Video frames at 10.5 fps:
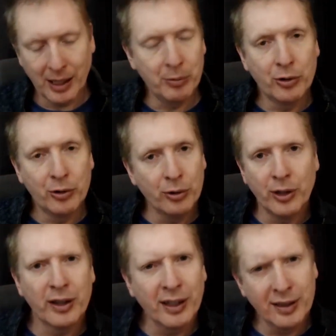I would do
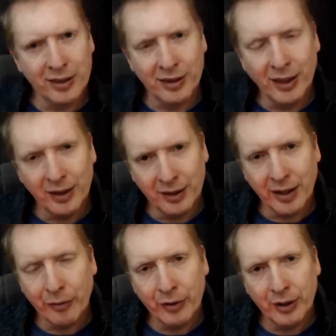the thing slightly
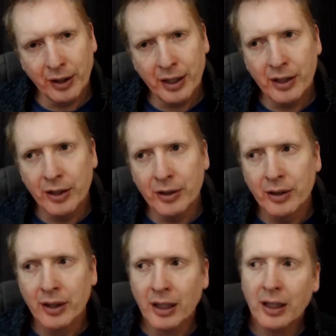differently, you know?